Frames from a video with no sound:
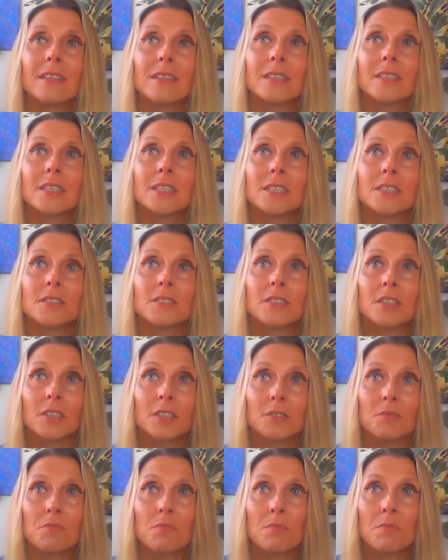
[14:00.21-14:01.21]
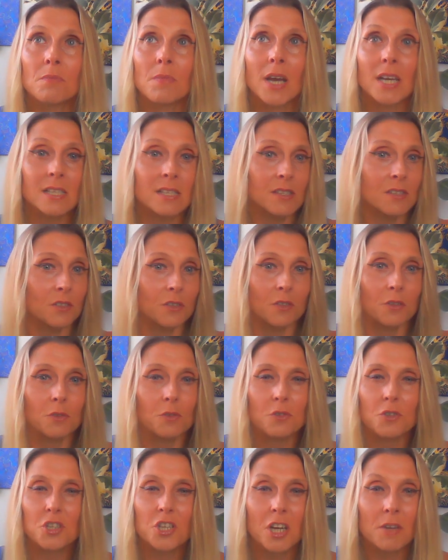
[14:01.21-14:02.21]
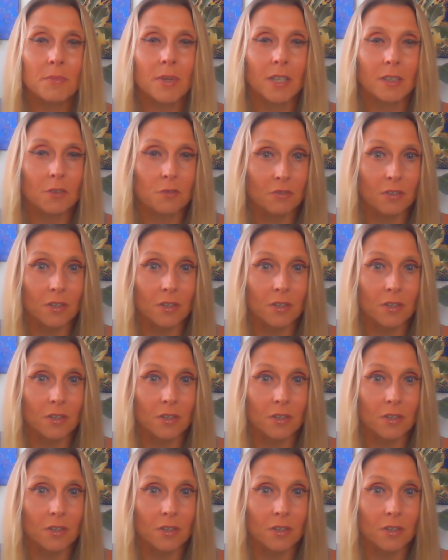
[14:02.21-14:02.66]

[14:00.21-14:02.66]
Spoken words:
the master or shaman of